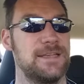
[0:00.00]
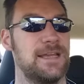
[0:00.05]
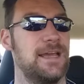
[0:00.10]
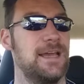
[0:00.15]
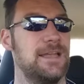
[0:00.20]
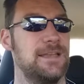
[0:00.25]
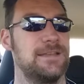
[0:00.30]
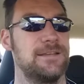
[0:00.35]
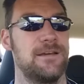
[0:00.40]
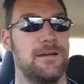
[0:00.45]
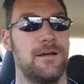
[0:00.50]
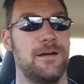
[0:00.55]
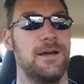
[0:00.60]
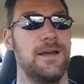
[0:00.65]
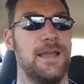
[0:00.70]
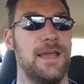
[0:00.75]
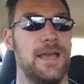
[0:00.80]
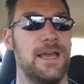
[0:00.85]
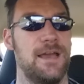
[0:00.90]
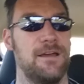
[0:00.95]
it,
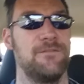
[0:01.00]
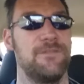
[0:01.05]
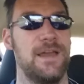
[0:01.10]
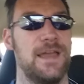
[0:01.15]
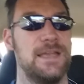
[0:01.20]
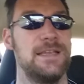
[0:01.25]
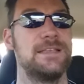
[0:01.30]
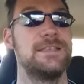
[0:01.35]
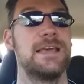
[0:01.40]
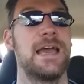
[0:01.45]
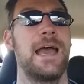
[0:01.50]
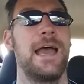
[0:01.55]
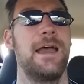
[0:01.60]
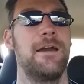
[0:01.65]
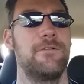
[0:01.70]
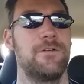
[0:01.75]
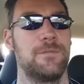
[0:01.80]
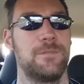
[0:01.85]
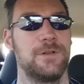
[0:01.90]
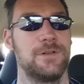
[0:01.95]
and I have a
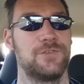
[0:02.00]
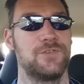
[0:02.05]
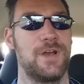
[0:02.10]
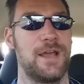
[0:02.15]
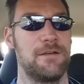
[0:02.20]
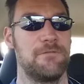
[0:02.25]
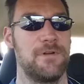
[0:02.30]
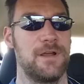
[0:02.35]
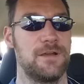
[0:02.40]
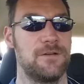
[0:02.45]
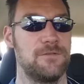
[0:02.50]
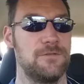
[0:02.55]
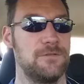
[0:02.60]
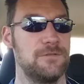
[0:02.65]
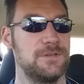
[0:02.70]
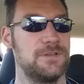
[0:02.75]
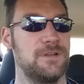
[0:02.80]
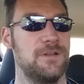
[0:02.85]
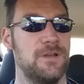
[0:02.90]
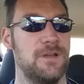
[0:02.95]
terrible track
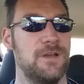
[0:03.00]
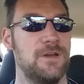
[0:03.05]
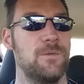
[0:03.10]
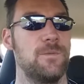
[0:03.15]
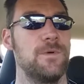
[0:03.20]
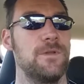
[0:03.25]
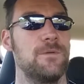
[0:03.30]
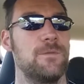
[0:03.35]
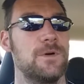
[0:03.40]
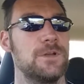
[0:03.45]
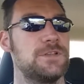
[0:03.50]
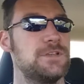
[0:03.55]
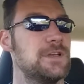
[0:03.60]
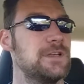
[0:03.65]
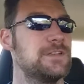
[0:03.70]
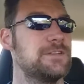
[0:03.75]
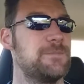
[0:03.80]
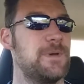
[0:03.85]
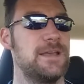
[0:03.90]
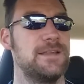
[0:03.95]
record with
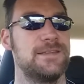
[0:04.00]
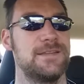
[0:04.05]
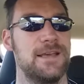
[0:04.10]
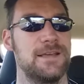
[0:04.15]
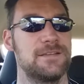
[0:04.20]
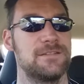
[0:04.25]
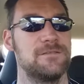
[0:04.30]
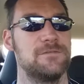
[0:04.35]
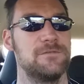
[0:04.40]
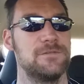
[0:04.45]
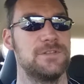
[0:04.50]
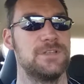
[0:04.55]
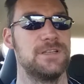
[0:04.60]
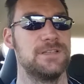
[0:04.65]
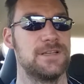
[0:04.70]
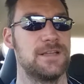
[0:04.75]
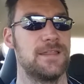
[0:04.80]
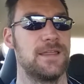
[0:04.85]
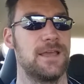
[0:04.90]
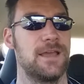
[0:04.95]
watching SpaceX
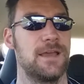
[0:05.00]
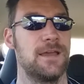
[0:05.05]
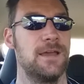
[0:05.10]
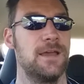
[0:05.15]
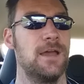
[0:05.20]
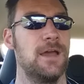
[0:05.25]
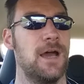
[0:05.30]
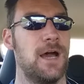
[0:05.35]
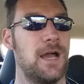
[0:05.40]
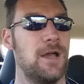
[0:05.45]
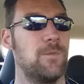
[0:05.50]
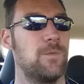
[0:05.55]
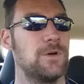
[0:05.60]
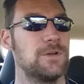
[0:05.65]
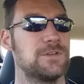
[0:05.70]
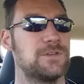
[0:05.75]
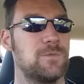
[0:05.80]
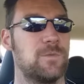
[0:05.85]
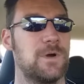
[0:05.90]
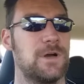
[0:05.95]
launches. I think I
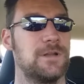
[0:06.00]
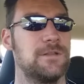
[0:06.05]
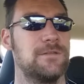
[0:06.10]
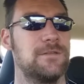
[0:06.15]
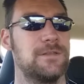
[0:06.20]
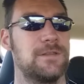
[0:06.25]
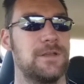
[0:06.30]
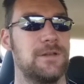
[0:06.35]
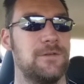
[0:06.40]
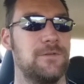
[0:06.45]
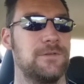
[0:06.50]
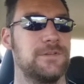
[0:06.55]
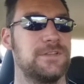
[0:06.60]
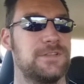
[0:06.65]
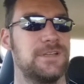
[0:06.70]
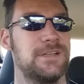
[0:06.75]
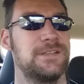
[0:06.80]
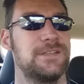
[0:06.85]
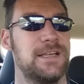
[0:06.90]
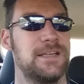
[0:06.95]
watched one, the
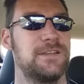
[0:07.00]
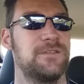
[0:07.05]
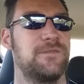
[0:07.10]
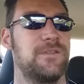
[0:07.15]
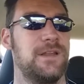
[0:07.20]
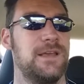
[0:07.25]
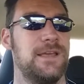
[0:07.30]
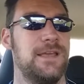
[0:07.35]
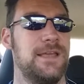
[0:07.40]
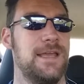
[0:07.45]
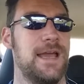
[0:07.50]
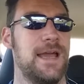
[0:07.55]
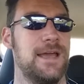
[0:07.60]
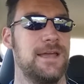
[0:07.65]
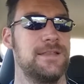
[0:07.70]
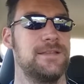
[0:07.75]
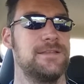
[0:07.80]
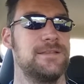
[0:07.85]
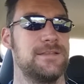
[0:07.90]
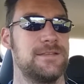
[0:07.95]
launch successfully,
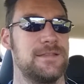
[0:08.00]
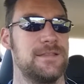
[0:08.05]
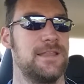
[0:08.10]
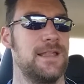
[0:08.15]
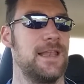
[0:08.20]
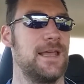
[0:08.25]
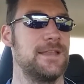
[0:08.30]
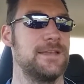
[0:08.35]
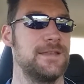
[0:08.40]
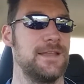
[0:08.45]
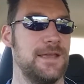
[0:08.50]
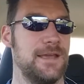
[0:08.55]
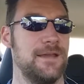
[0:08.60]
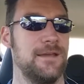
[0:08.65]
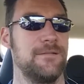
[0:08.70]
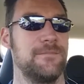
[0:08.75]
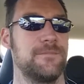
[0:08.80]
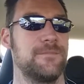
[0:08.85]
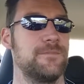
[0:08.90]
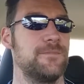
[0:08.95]
and the
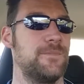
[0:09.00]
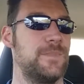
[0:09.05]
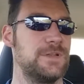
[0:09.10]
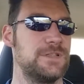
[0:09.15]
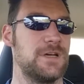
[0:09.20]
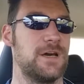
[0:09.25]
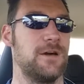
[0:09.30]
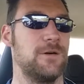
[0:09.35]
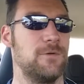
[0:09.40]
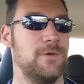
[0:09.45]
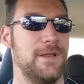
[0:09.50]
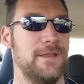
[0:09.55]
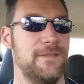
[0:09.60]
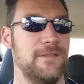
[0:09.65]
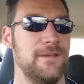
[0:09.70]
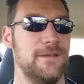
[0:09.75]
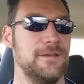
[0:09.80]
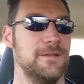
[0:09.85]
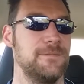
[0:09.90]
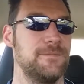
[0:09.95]
landing put a hole
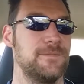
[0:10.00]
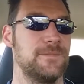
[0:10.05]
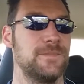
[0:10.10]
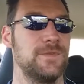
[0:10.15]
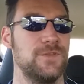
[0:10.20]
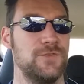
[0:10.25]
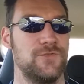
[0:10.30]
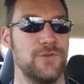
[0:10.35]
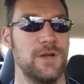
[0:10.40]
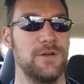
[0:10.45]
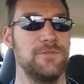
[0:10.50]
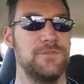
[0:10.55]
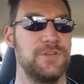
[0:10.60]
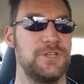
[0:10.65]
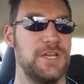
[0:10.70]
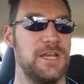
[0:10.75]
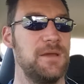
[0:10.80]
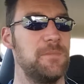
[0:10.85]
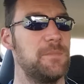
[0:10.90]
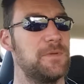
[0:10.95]
in the
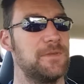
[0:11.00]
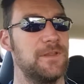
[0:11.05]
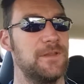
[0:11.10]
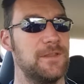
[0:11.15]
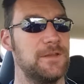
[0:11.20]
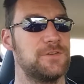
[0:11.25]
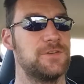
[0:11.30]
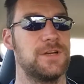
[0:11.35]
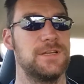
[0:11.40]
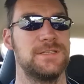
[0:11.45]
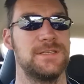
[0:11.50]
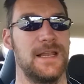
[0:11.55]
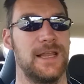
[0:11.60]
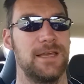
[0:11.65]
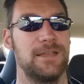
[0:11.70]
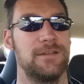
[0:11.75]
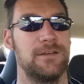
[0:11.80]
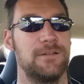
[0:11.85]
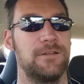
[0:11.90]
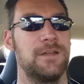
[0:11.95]
drone ship that they tried
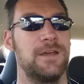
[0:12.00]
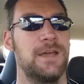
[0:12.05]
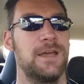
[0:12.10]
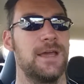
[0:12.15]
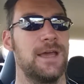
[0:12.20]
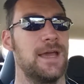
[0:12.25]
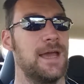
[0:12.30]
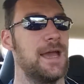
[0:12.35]
to land on.